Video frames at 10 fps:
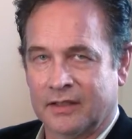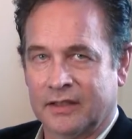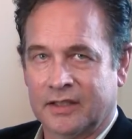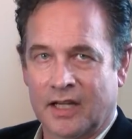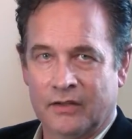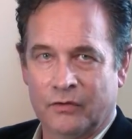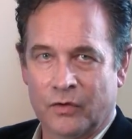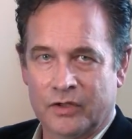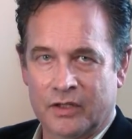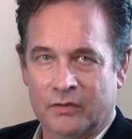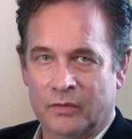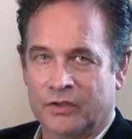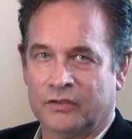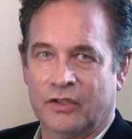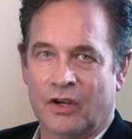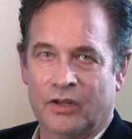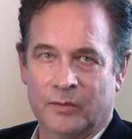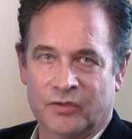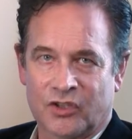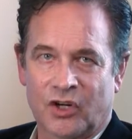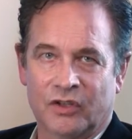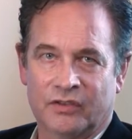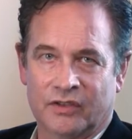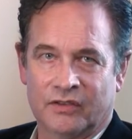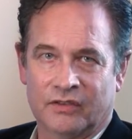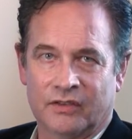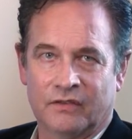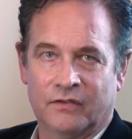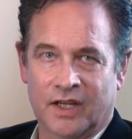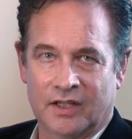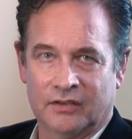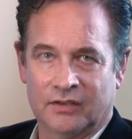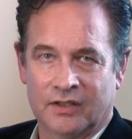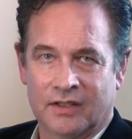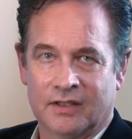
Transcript: In California, we just call them charlatans and fakes.